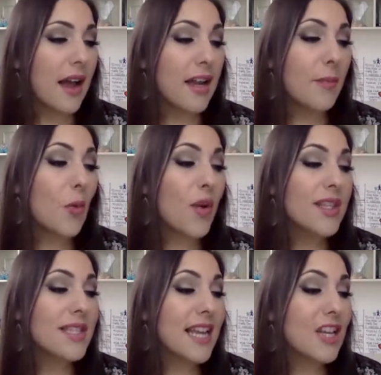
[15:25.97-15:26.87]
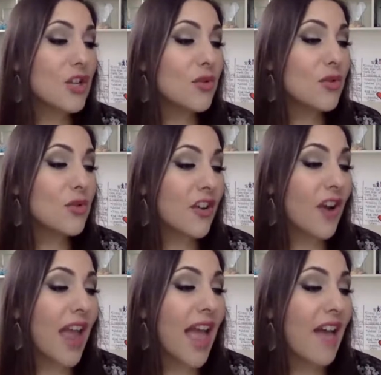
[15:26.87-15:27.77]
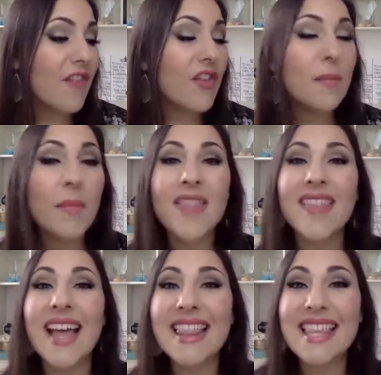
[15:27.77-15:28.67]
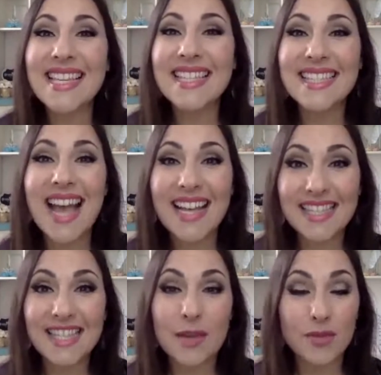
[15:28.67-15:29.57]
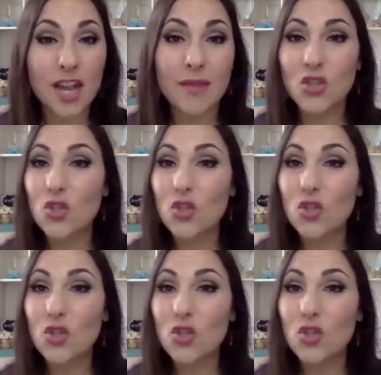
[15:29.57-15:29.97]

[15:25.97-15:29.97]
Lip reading: Number 1, send a newsletter every month at the exact same time.